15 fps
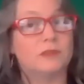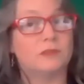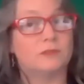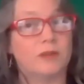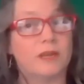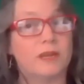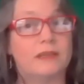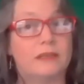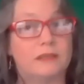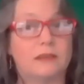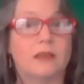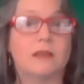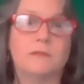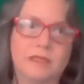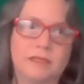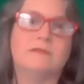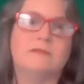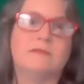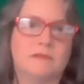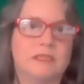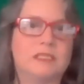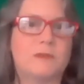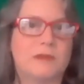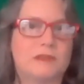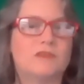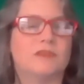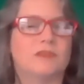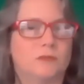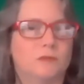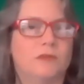really great. I mean,
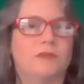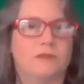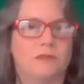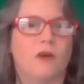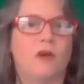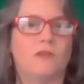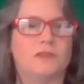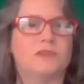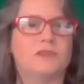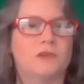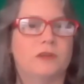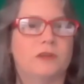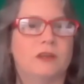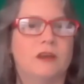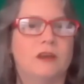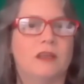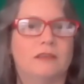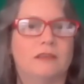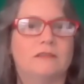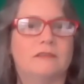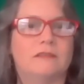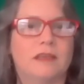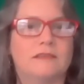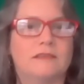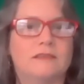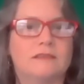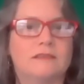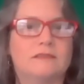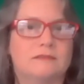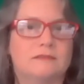especially with all that's going on,
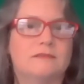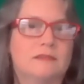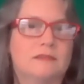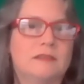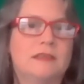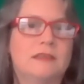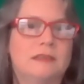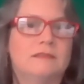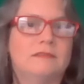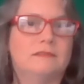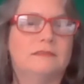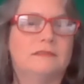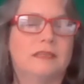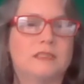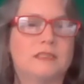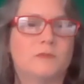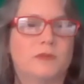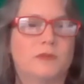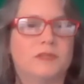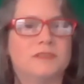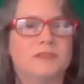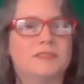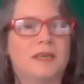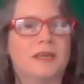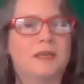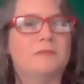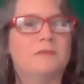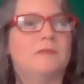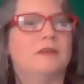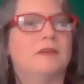that's a pretty good
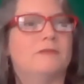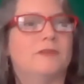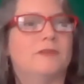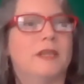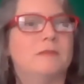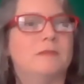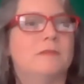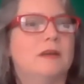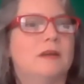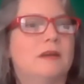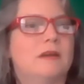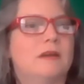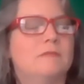time frame.